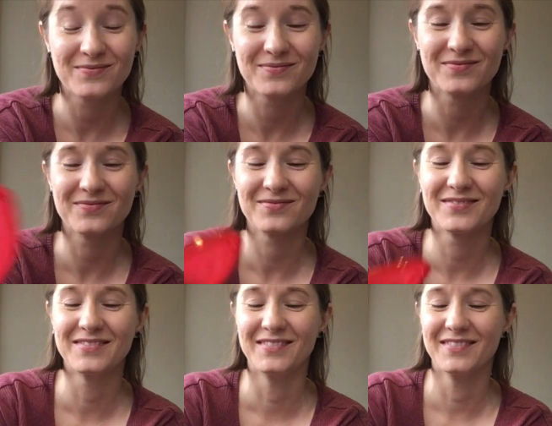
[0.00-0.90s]

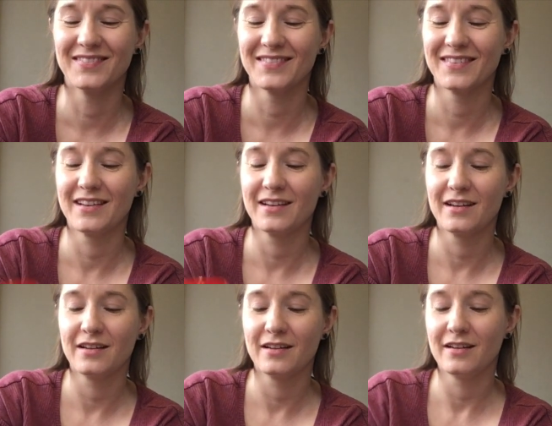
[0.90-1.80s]

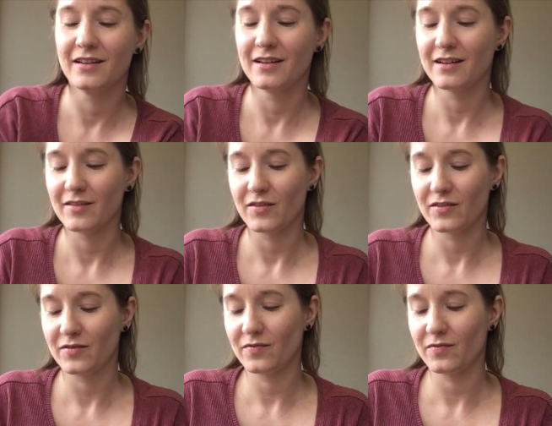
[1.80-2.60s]
Nothing is said.